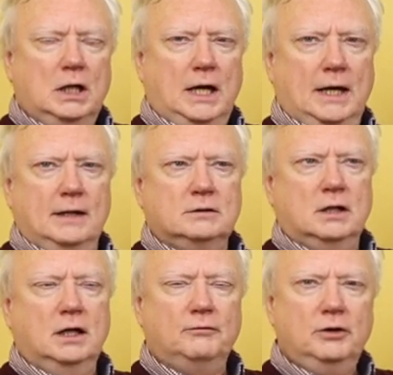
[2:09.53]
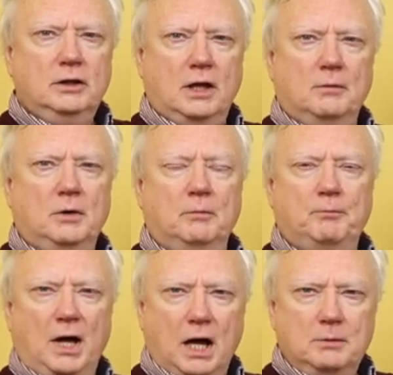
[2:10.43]
and giving them a
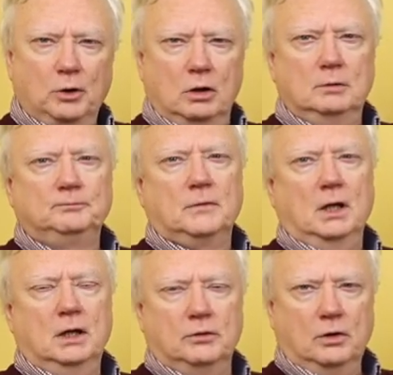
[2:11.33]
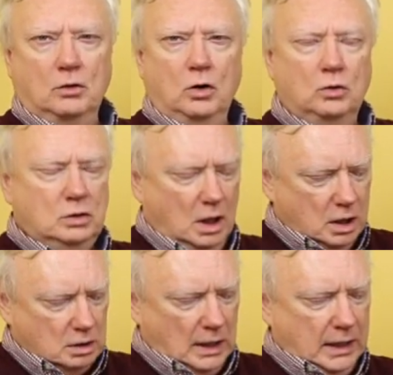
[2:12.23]
Bible in their own
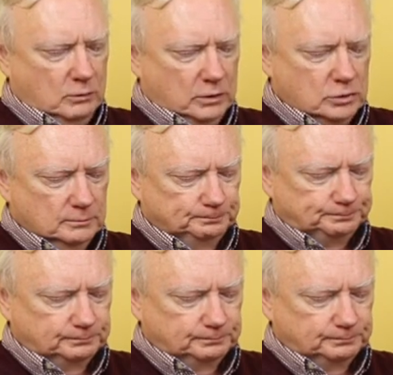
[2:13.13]
heart language.